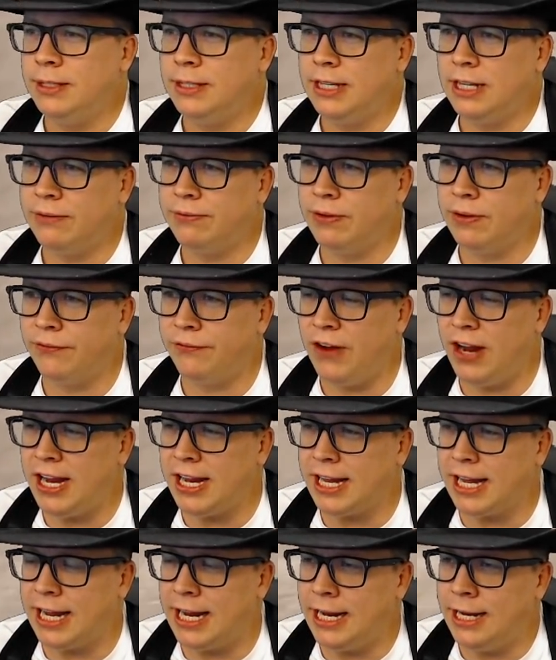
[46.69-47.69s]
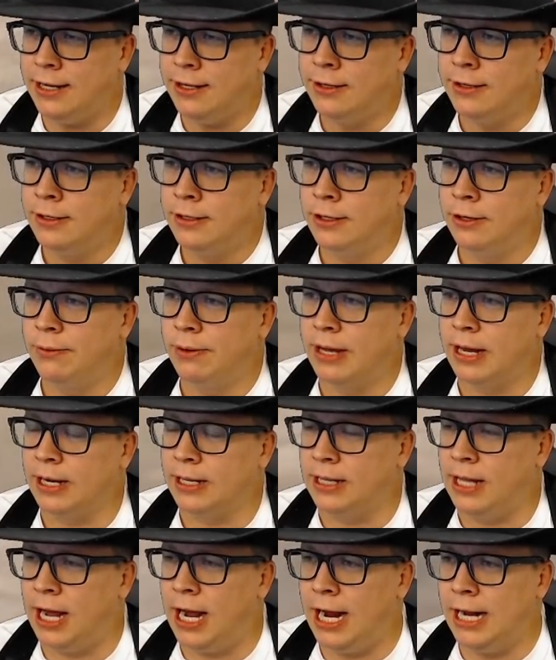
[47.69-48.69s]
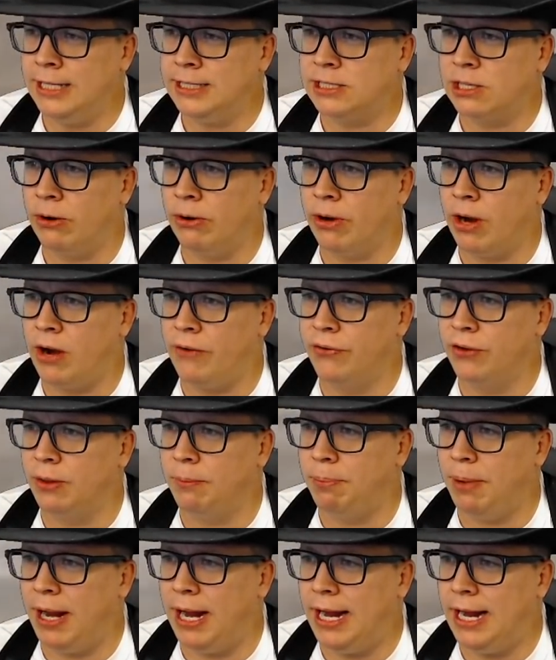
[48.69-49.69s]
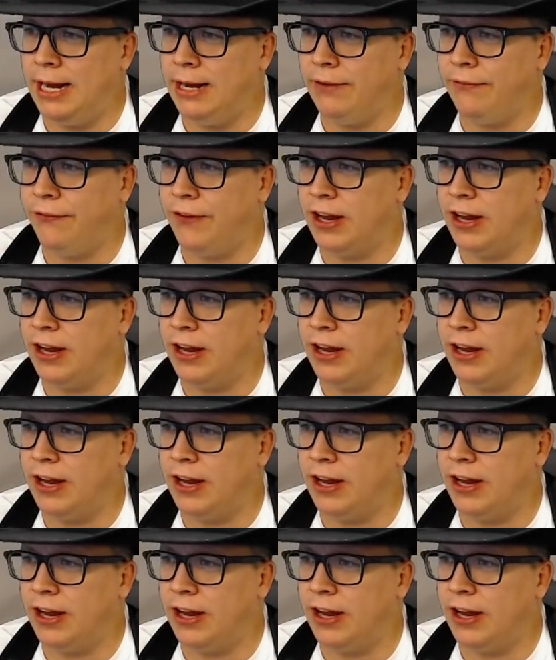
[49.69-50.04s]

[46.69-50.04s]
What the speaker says: Kickflip fakie. We got a line starting off with a bang.